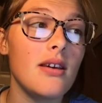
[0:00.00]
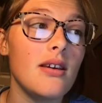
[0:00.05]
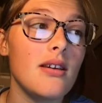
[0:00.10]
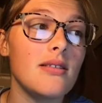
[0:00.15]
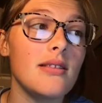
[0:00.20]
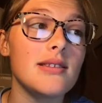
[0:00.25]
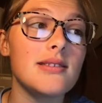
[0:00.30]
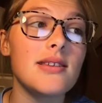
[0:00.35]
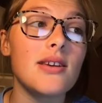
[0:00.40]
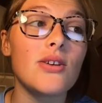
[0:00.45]

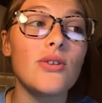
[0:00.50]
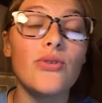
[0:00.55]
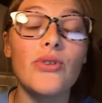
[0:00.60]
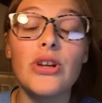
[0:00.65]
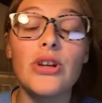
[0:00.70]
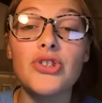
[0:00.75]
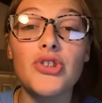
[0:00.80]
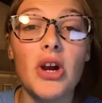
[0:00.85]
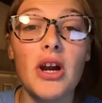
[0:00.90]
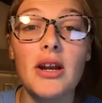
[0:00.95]
This
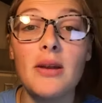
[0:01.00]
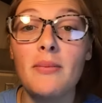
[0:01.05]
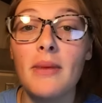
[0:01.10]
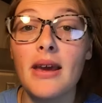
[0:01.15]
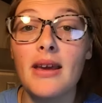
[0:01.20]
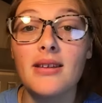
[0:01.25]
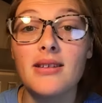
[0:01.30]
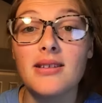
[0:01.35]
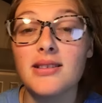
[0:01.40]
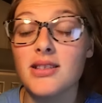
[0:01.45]
included trying to make
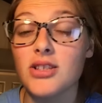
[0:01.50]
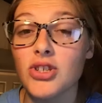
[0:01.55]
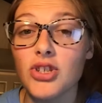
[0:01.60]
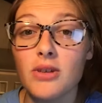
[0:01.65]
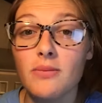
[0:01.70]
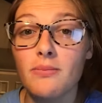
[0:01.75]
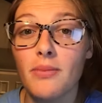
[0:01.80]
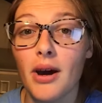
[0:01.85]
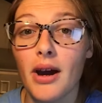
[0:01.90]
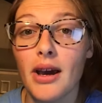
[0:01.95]
a
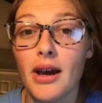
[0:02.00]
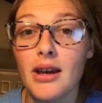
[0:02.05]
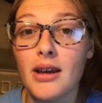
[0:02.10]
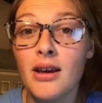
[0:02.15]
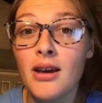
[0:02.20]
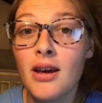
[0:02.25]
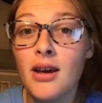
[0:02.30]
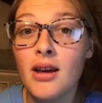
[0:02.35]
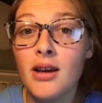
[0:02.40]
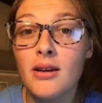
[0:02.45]
decision by
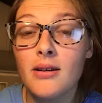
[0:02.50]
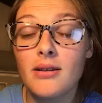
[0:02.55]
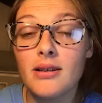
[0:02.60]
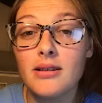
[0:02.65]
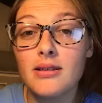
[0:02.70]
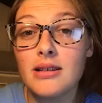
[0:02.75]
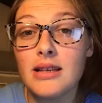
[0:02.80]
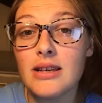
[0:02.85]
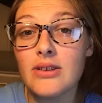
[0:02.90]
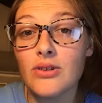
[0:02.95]

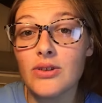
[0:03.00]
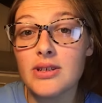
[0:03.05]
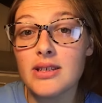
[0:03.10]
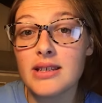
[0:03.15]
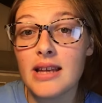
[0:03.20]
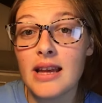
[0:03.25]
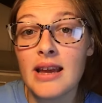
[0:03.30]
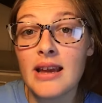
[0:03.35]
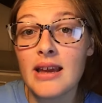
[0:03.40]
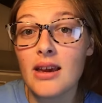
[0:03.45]
either
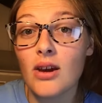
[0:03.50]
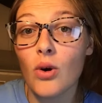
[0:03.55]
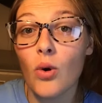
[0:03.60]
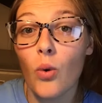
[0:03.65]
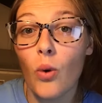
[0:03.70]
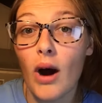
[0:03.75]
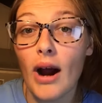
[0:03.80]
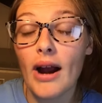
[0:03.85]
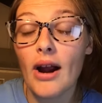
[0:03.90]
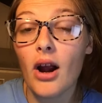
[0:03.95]
staying in
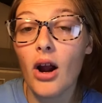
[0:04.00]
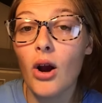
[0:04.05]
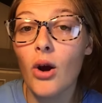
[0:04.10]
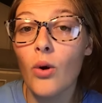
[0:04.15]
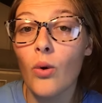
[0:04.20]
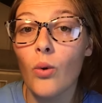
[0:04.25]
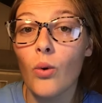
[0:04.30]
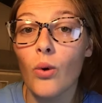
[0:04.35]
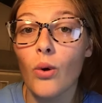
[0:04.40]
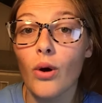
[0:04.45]
choir
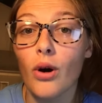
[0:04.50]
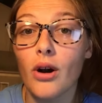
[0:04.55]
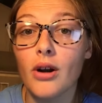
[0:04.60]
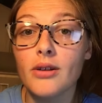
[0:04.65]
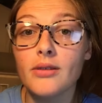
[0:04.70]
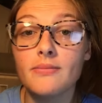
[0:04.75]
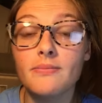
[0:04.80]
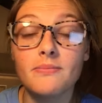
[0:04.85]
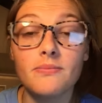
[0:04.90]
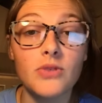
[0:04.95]

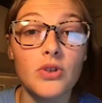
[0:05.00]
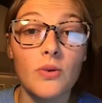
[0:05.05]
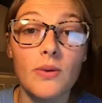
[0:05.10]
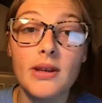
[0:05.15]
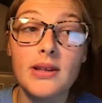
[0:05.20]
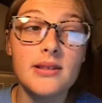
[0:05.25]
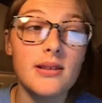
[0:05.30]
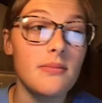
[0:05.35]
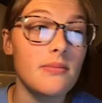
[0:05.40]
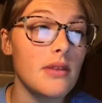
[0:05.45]
or doing
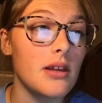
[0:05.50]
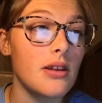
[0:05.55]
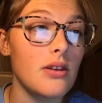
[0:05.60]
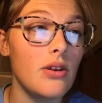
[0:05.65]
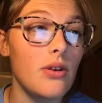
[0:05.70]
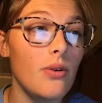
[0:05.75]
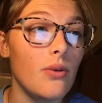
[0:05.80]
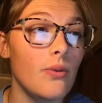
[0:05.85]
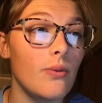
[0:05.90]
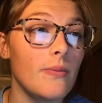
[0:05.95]
something
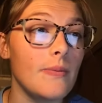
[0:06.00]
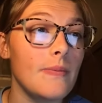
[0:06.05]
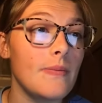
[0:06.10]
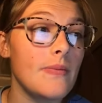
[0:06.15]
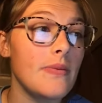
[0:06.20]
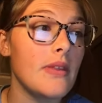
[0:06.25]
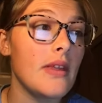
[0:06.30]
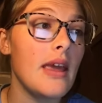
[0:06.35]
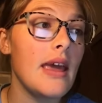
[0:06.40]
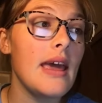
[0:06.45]
new.
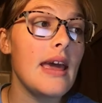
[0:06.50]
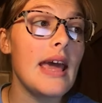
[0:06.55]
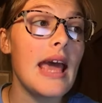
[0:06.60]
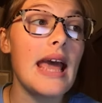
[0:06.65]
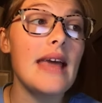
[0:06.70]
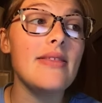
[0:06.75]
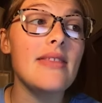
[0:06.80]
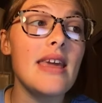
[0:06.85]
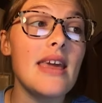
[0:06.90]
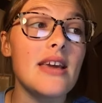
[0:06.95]

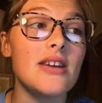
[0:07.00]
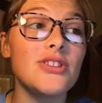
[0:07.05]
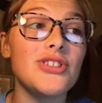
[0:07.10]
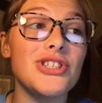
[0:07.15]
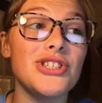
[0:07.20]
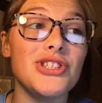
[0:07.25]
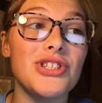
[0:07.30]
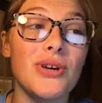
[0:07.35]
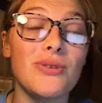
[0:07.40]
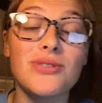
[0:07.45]
In the end, she
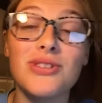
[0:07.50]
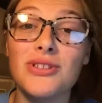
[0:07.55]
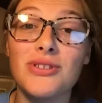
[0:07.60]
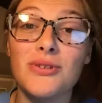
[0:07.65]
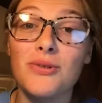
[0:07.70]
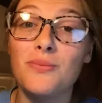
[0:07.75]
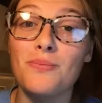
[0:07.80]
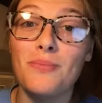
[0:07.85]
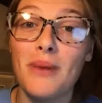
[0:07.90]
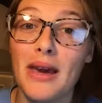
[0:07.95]
chose to
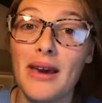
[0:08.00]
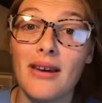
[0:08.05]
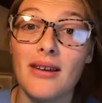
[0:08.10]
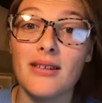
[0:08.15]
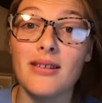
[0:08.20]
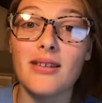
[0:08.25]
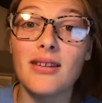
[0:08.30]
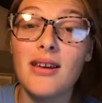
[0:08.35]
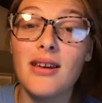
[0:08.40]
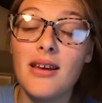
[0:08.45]
do
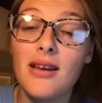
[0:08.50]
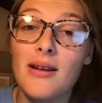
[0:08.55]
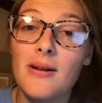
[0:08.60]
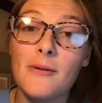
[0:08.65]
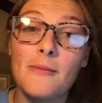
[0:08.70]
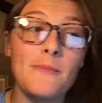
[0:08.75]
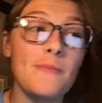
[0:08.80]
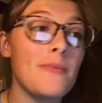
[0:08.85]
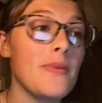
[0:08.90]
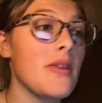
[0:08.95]
band.
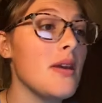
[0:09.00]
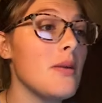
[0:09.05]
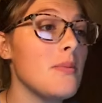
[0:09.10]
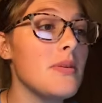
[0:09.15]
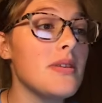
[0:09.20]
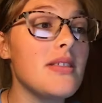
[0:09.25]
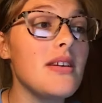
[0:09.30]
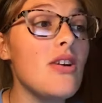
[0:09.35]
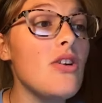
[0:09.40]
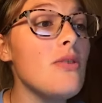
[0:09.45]

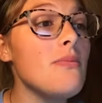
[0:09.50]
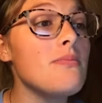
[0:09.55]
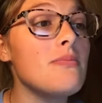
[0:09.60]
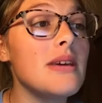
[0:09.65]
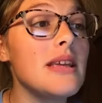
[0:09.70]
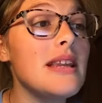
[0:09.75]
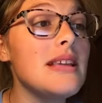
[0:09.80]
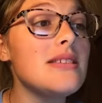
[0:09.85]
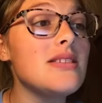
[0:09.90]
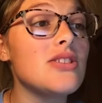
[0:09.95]
But there are
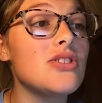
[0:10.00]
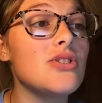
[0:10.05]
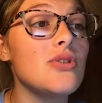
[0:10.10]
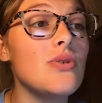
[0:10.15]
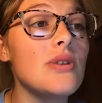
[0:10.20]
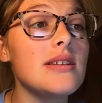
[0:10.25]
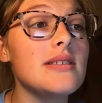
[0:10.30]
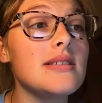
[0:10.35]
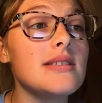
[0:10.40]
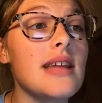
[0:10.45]
many
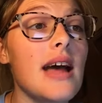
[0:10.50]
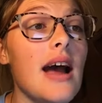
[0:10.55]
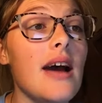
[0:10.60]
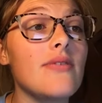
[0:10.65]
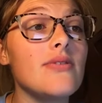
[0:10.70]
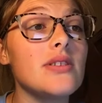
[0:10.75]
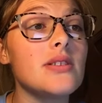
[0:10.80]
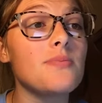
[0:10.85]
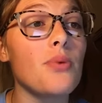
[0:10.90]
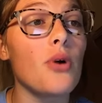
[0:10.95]
students that have
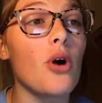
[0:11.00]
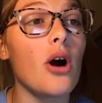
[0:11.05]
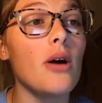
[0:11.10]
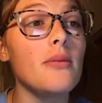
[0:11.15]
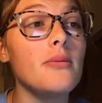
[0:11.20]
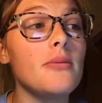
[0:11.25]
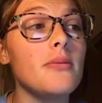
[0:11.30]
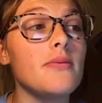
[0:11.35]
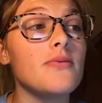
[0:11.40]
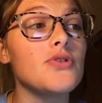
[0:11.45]
this
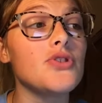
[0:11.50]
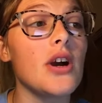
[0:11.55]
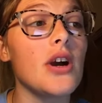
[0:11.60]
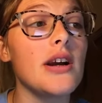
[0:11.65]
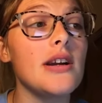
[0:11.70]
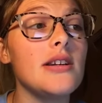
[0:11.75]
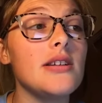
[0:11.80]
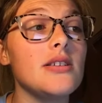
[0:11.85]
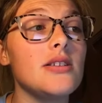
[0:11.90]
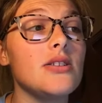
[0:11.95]
problem of
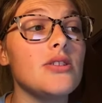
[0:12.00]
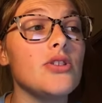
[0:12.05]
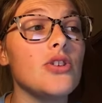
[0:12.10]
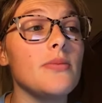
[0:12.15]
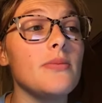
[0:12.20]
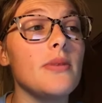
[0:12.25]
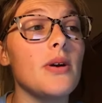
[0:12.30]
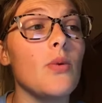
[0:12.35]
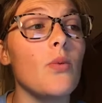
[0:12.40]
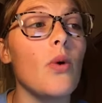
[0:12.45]
trying to
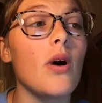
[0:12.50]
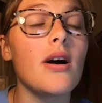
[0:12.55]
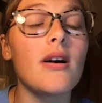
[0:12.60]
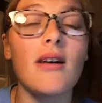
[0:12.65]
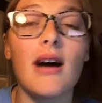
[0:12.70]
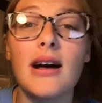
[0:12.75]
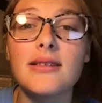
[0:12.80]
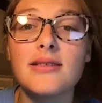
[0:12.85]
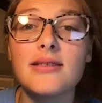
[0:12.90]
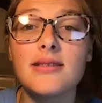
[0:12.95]
determine what
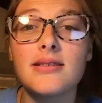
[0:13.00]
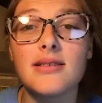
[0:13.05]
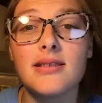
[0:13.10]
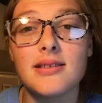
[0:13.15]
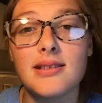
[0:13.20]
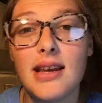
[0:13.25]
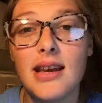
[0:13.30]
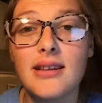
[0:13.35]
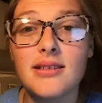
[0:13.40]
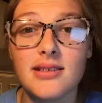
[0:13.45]
classes to
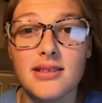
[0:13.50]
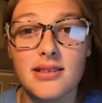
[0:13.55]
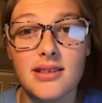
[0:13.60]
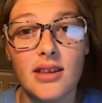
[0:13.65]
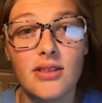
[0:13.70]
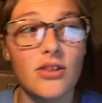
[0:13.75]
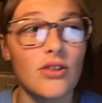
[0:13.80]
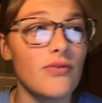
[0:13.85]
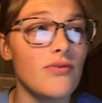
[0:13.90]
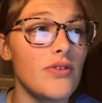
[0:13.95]
take to
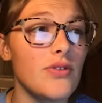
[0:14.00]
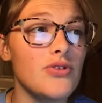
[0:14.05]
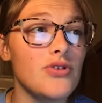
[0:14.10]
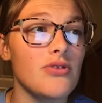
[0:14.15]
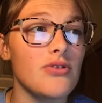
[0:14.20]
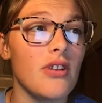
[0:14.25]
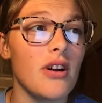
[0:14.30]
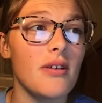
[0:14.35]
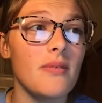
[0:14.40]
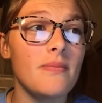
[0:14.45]
set their
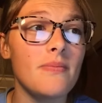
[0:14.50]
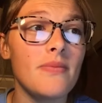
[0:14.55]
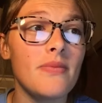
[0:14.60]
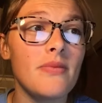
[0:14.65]
future up.